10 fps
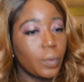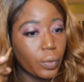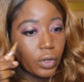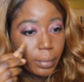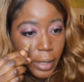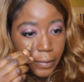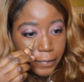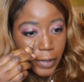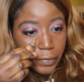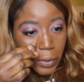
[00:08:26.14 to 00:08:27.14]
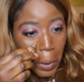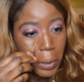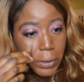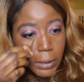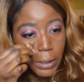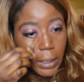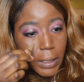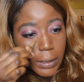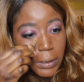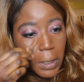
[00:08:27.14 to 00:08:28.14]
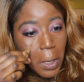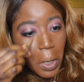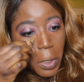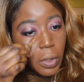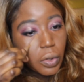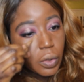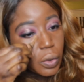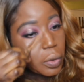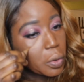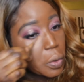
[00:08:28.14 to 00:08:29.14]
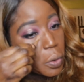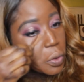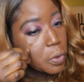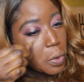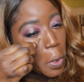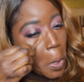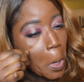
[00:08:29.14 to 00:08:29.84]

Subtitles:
one of my favorite concealers to use.